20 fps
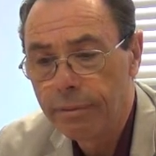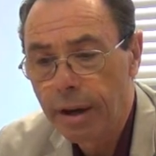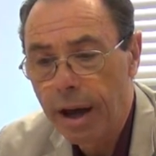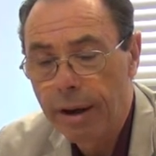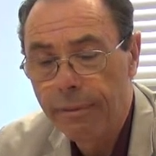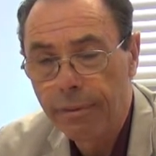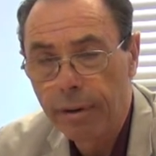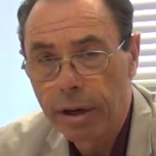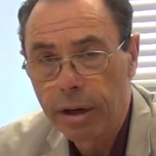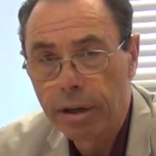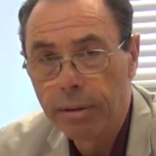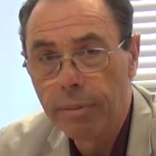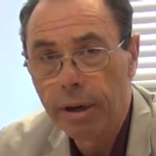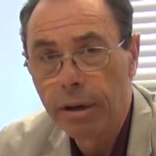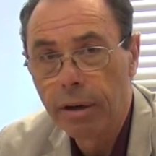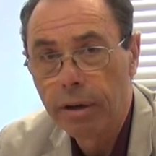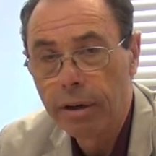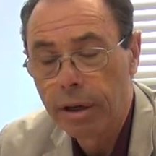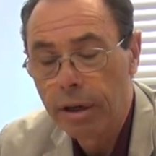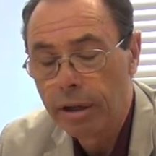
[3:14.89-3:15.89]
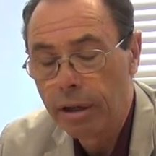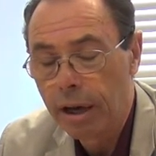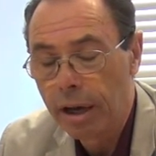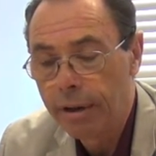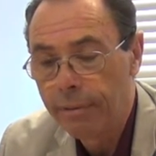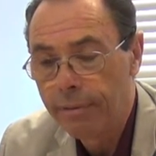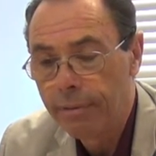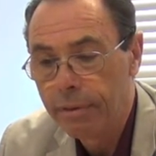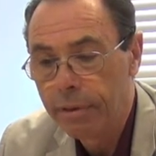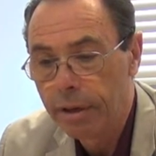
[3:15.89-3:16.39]
African American
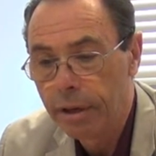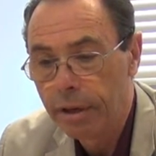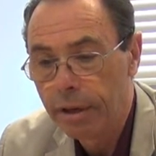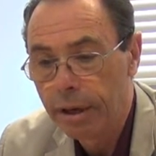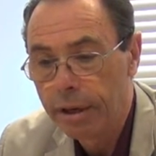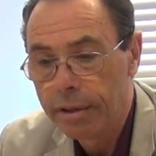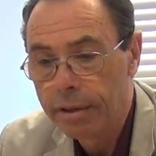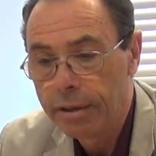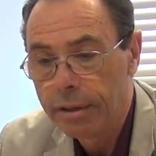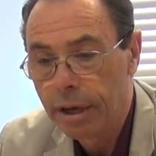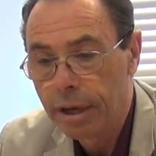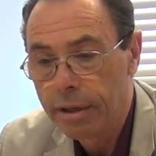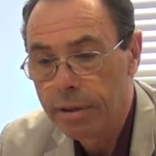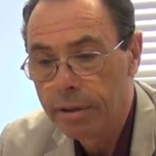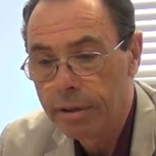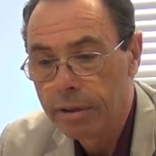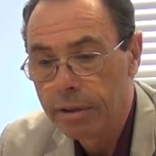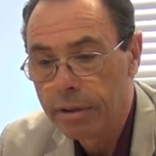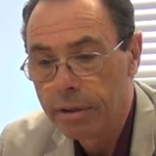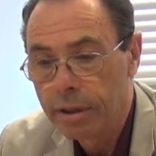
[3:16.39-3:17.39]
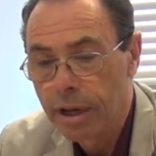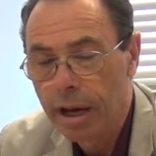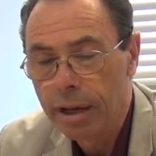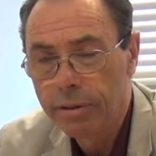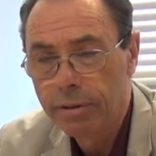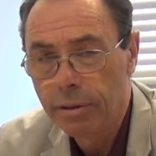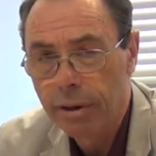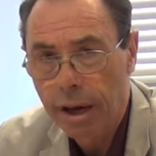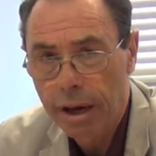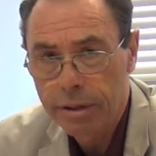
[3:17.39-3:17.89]
life in the United States
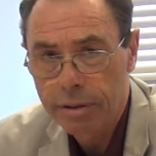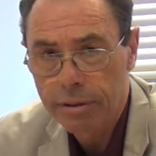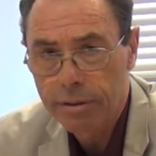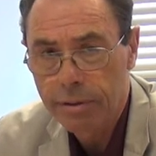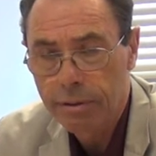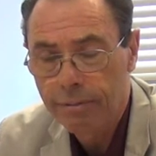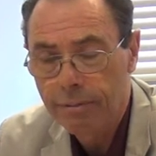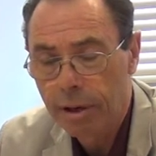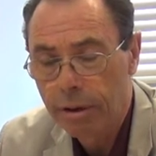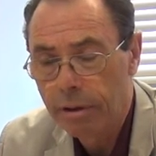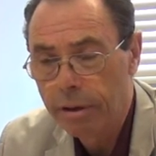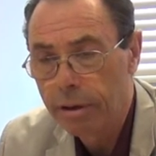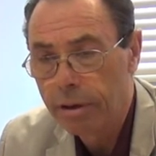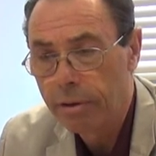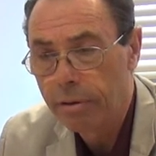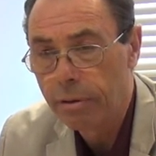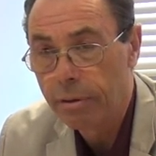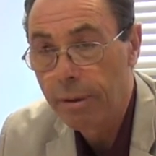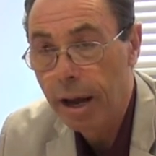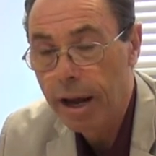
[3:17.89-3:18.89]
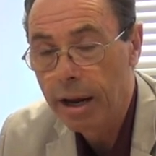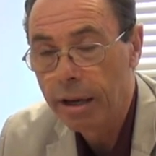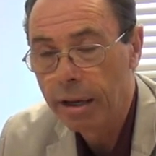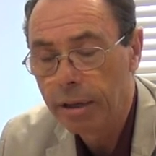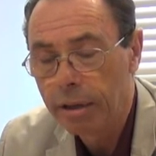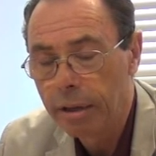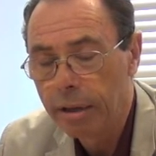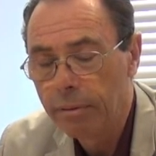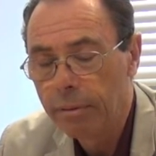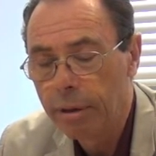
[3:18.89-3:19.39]
contrasts very
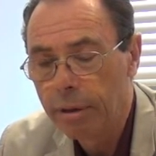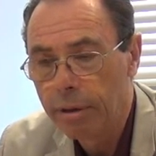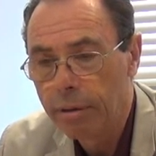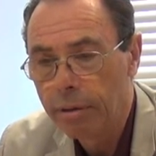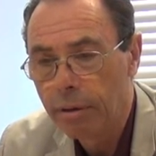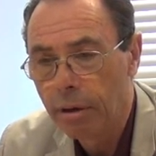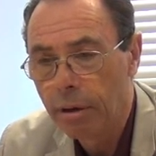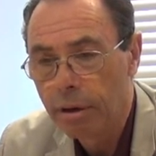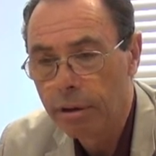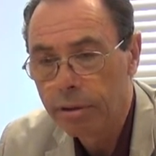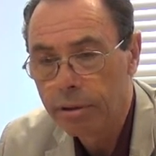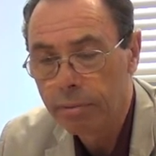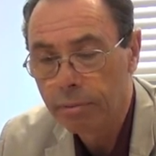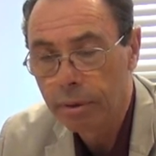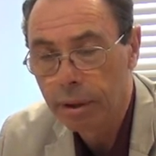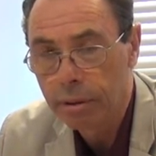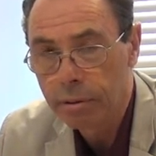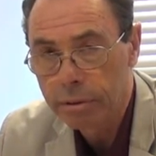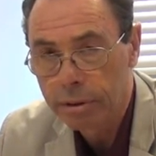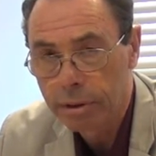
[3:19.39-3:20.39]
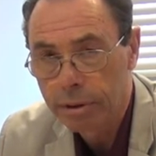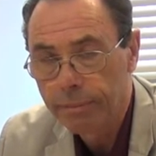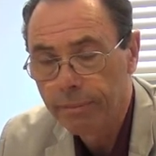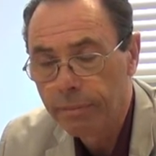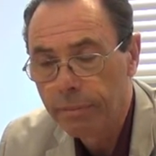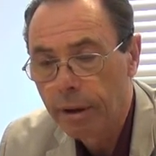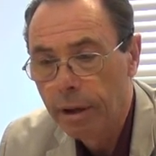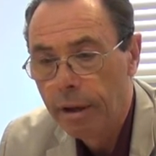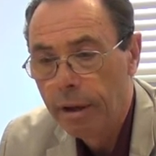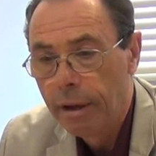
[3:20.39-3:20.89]
dramatically with August Wilson,
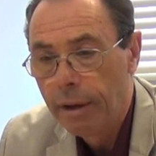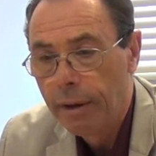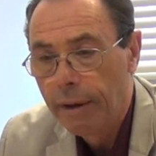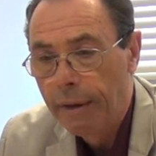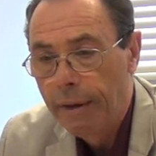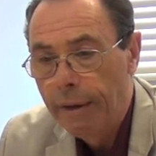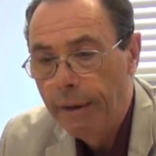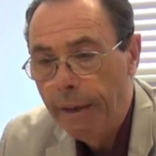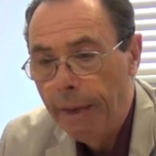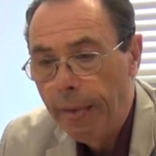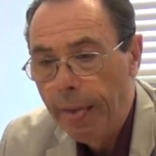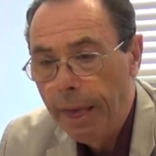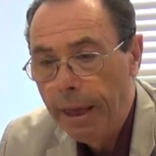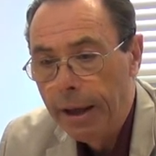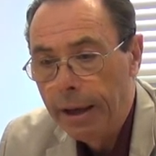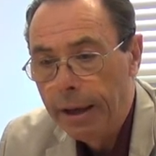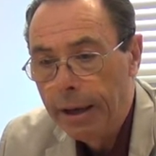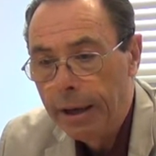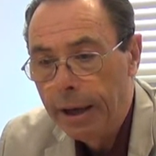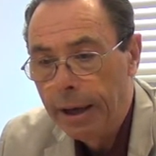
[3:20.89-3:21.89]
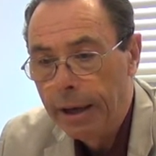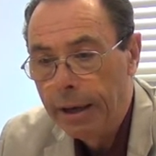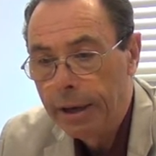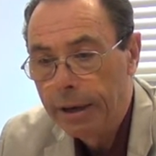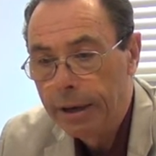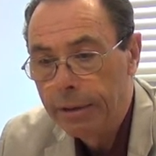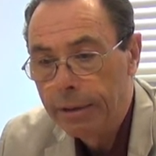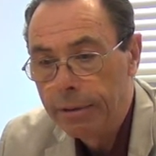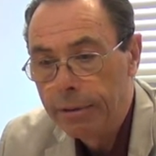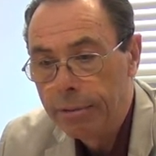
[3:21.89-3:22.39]

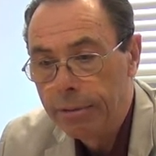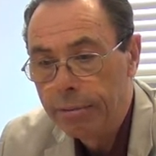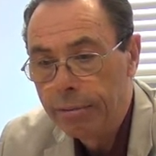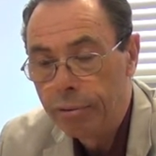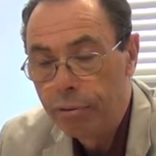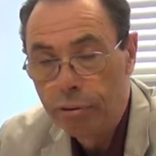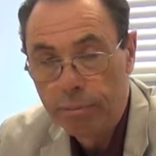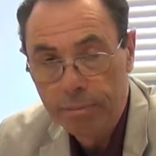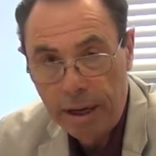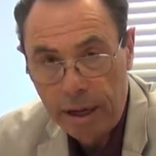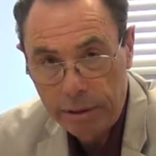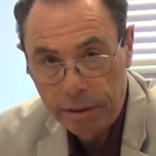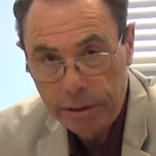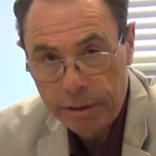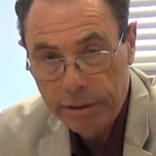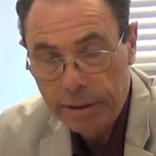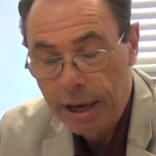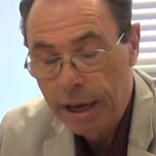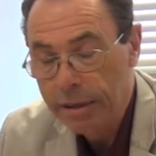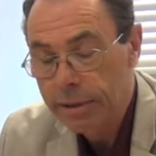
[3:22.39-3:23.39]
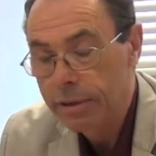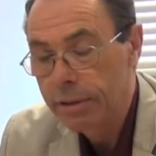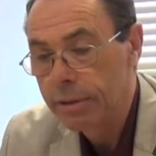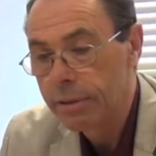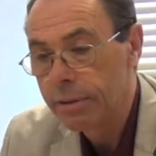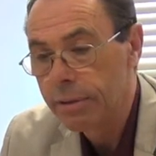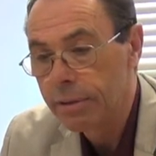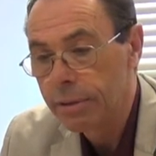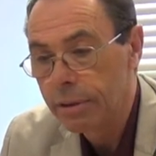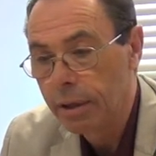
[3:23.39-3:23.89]
whom I'll
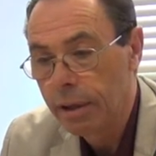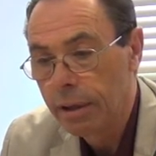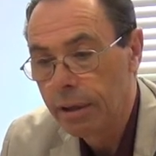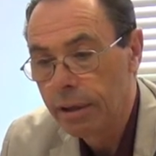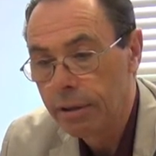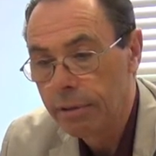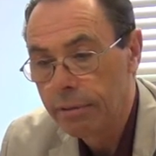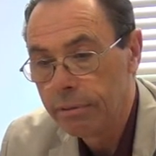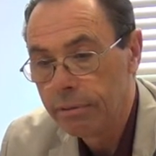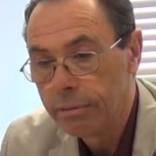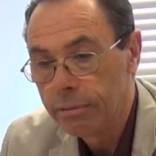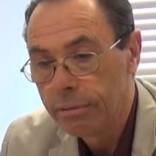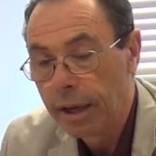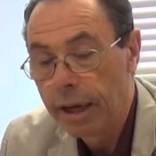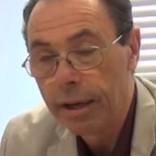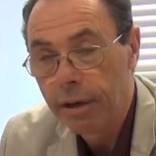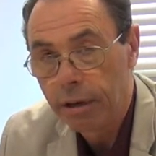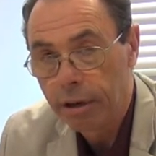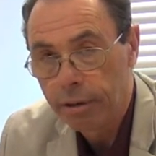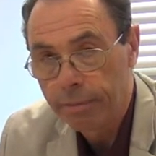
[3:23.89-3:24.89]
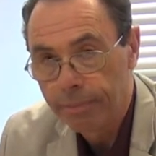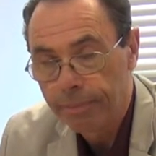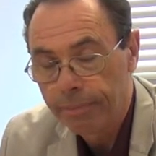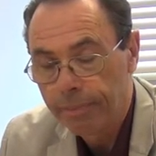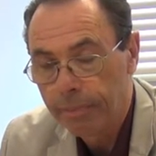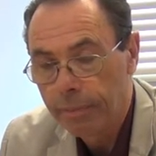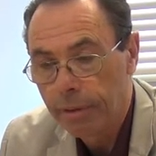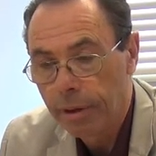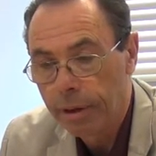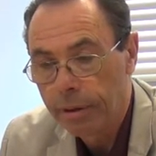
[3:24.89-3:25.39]
discuss later
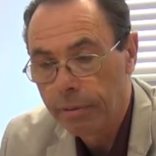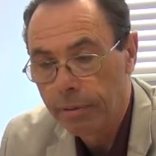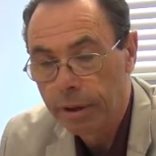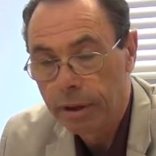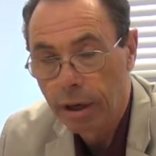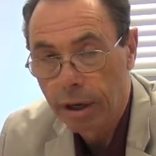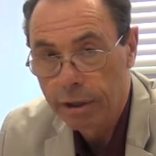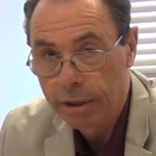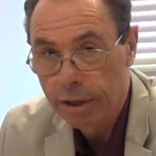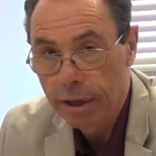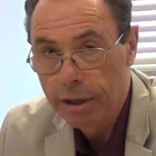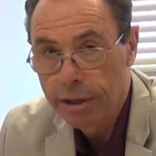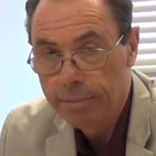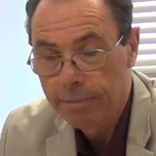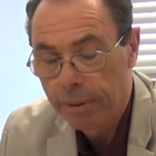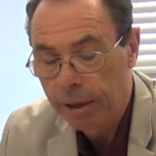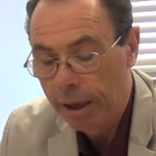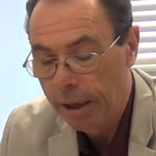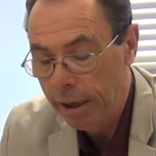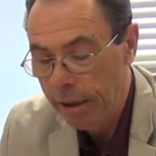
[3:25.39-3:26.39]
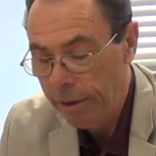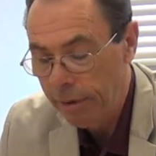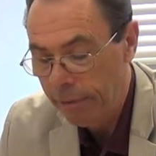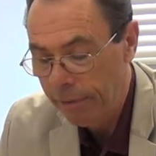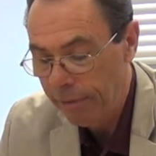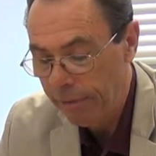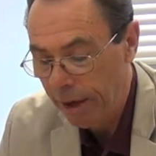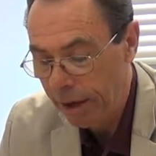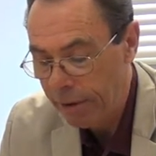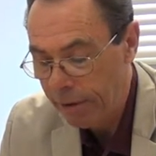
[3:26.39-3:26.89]
in regard to his play,
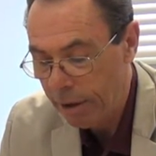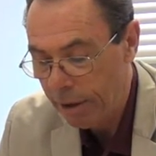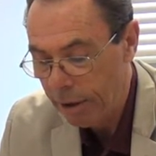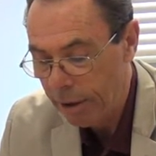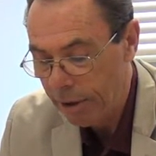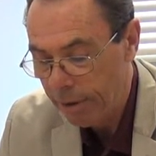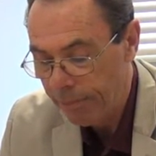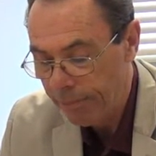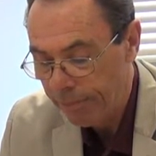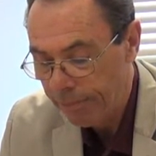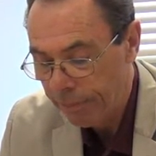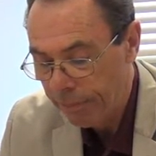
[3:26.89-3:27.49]
Fences.